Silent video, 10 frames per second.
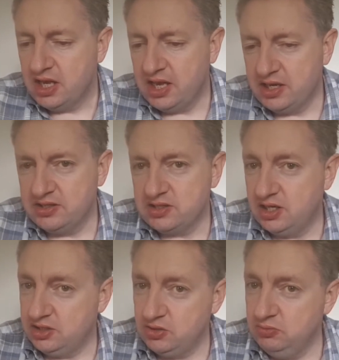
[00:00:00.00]
And
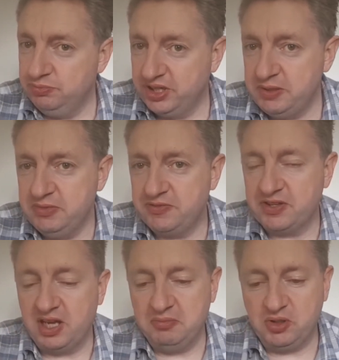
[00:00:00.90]
I don't blame you for
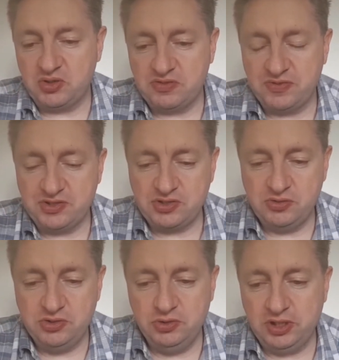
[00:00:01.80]
that, because it feels as though
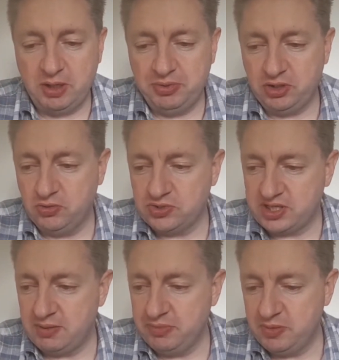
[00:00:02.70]
you Capricorns
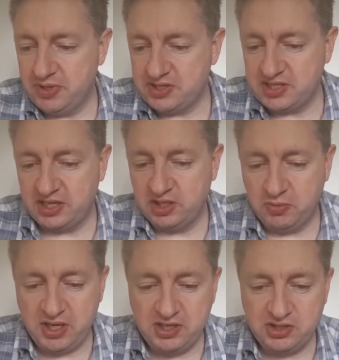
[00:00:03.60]
can be a bit set in your
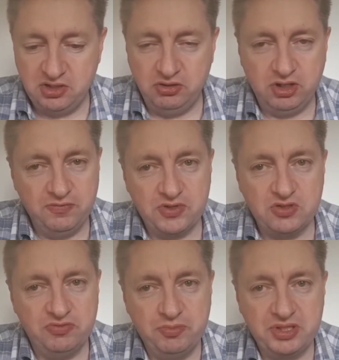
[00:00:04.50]
ways. You're looking for
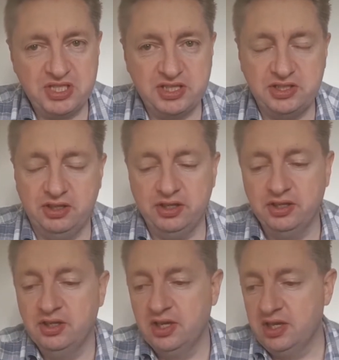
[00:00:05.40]
something particular.
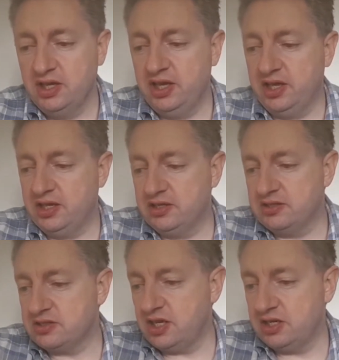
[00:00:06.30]

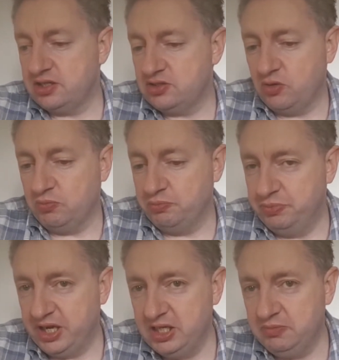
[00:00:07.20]
And I don't
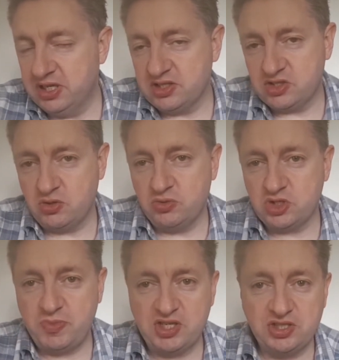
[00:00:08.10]
blame you, so
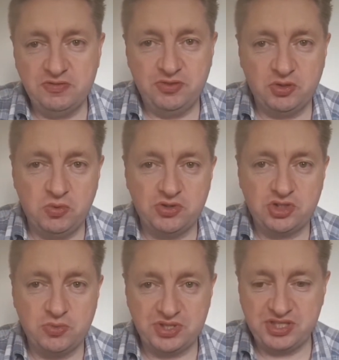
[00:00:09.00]
especially for the ones
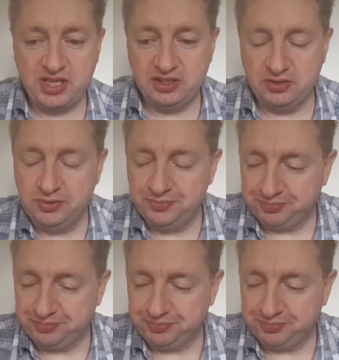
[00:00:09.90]
who are single.